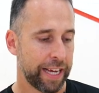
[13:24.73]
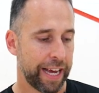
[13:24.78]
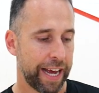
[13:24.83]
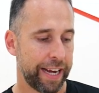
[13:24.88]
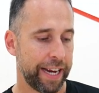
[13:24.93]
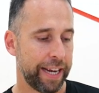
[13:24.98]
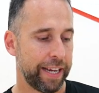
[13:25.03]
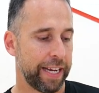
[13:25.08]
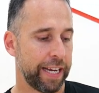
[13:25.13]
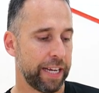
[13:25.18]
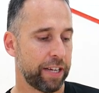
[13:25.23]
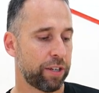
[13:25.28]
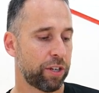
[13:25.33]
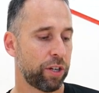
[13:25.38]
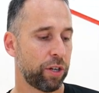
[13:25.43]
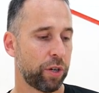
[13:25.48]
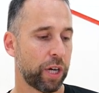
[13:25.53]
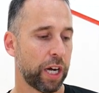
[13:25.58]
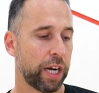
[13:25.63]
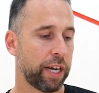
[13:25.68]
And then these
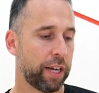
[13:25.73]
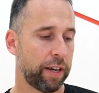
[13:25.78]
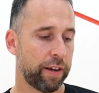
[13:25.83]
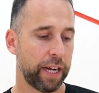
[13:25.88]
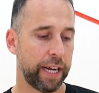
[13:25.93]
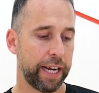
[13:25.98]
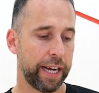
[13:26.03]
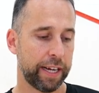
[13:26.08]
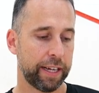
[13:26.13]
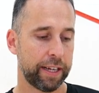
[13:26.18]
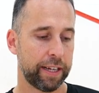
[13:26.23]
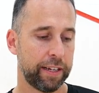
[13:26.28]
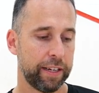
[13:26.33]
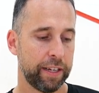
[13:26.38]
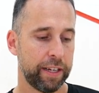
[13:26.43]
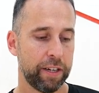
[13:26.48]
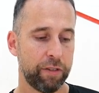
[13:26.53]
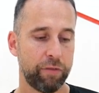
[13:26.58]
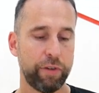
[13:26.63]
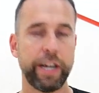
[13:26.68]
two kind of like
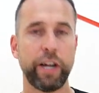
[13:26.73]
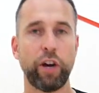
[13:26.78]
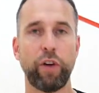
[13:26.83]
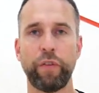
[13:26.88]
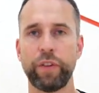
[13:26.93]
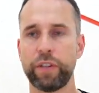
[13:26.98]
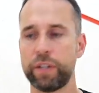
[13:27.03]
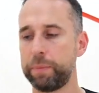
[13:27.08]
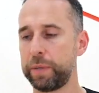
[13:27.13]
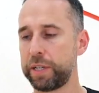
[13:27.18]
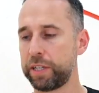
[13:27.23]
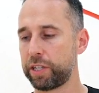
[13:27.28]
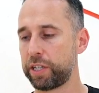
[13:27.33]
really offer something